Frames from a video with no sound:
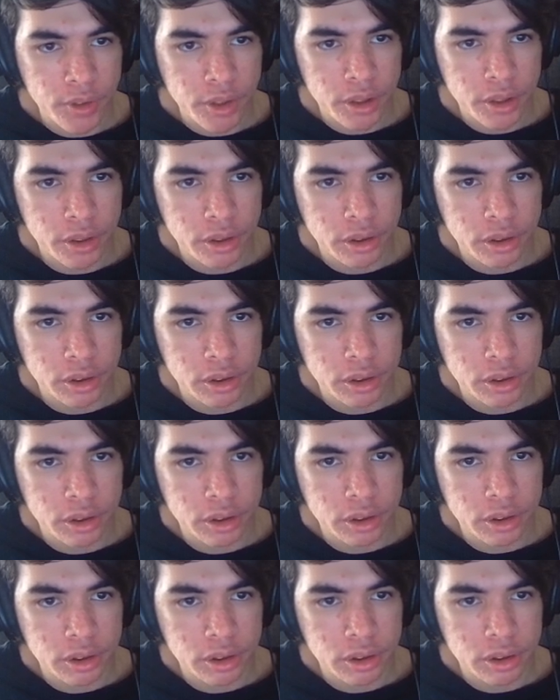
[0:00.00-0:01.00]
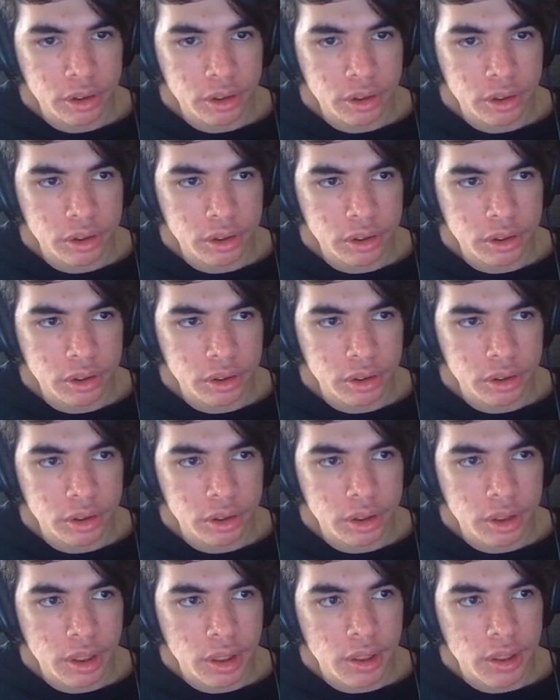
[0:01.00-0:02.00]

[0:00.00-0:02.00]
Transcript: Nothing is said.